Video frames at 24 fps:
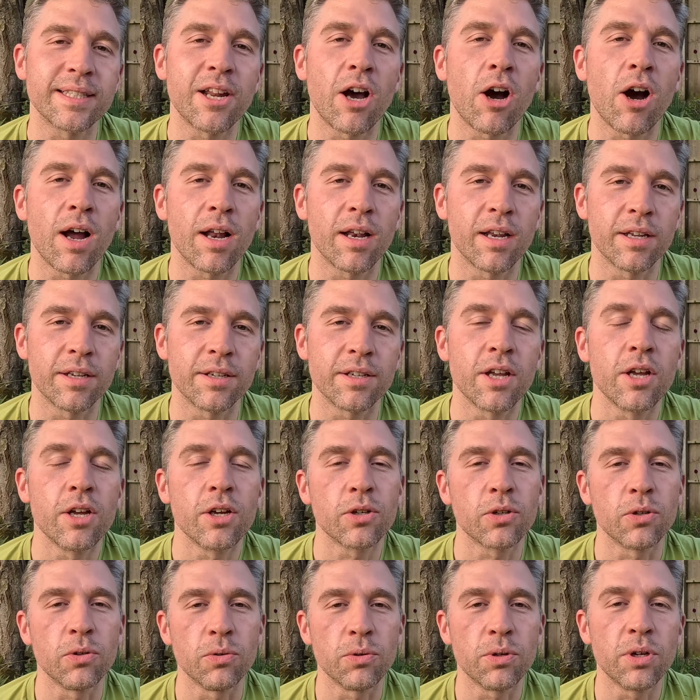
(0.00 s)
in Ireland
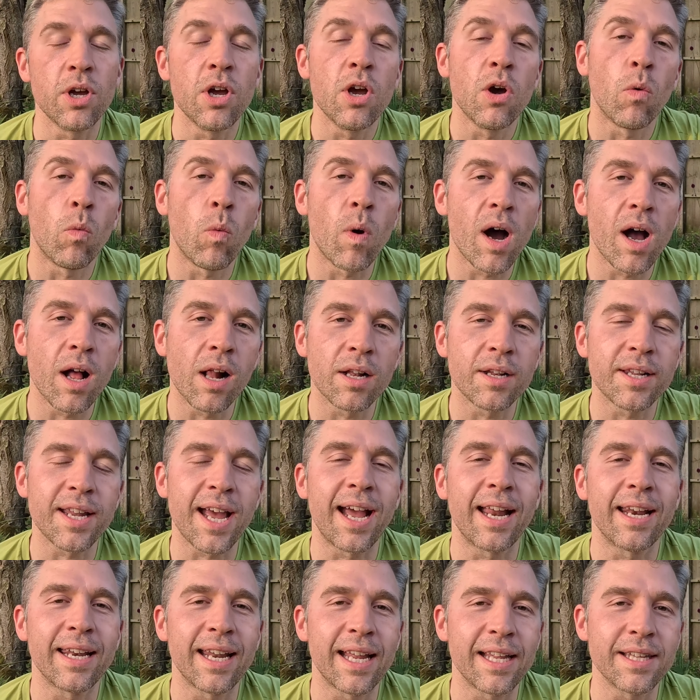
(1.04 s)
called Wild
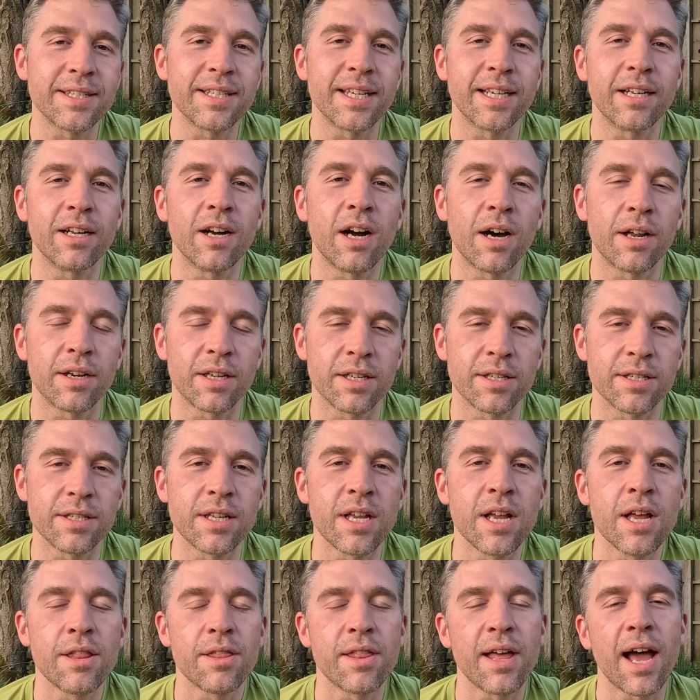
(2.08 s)
Atlantic Gardens
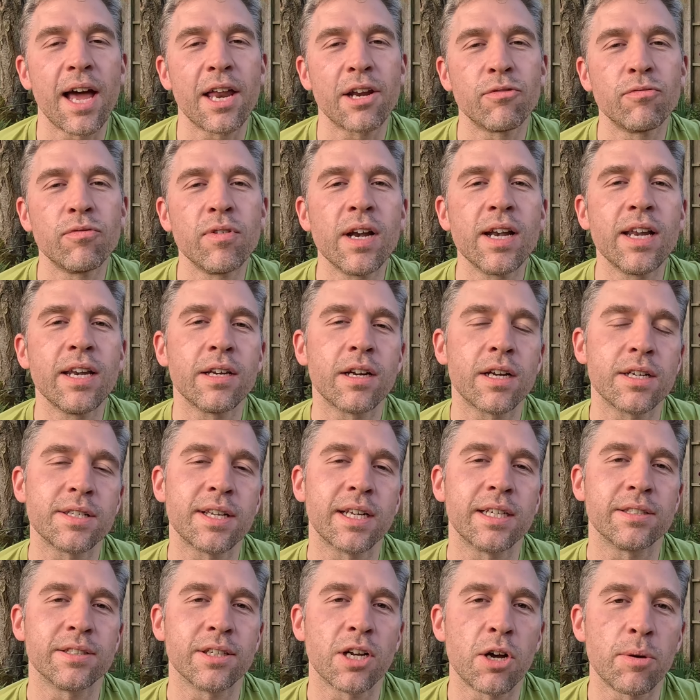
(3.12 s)
that had a really nice
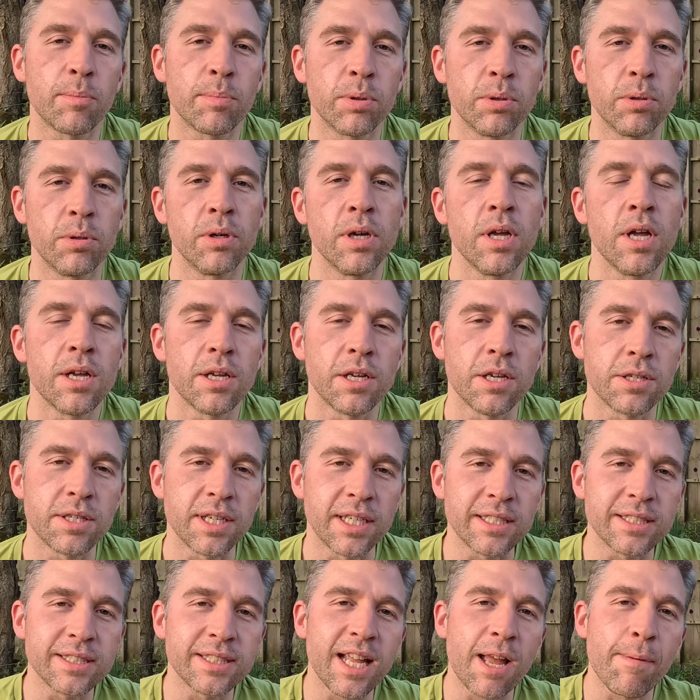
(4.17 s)
example using
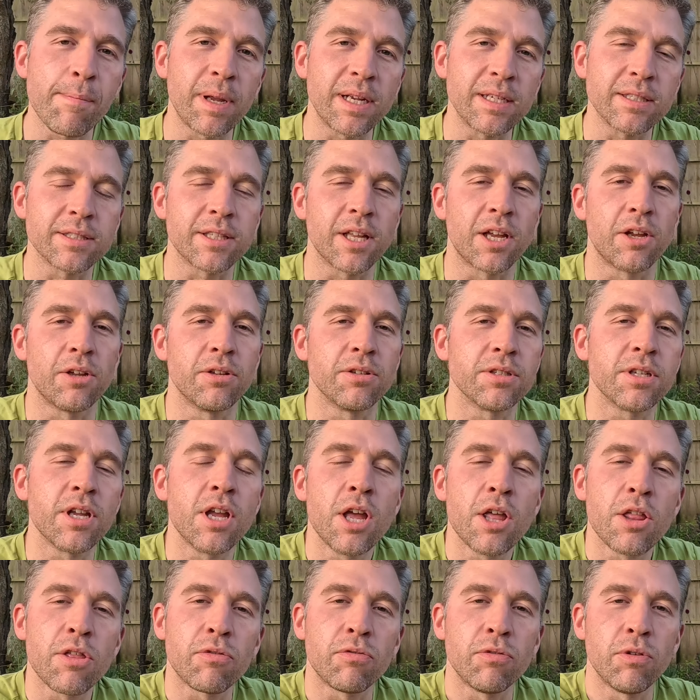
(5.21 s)
stepping stones
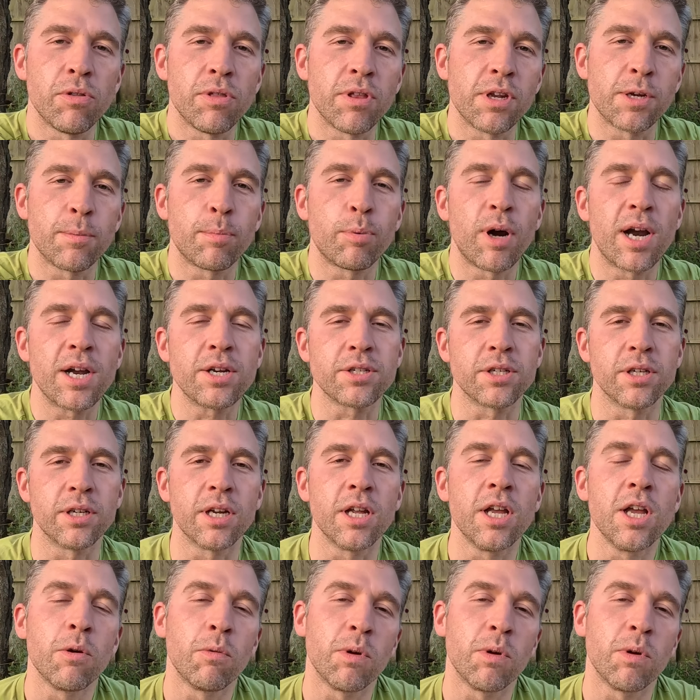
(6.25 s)
through the depression,